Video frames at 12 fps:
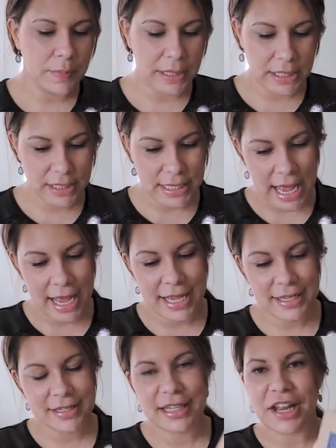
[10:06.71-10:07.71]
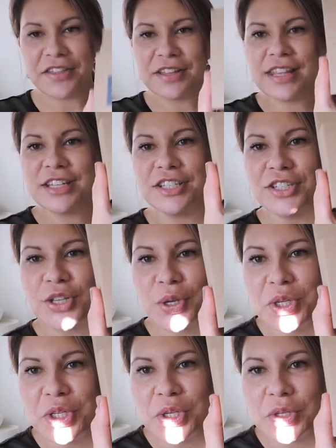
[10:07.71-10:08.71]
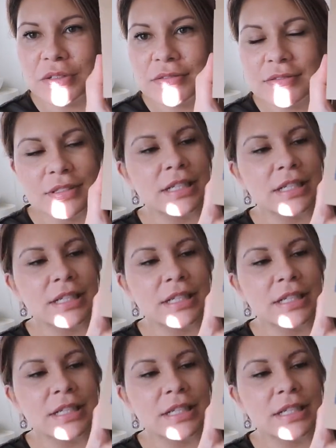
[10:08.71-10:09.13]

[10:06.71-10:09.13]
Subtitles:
big size, and I think that's just so cute.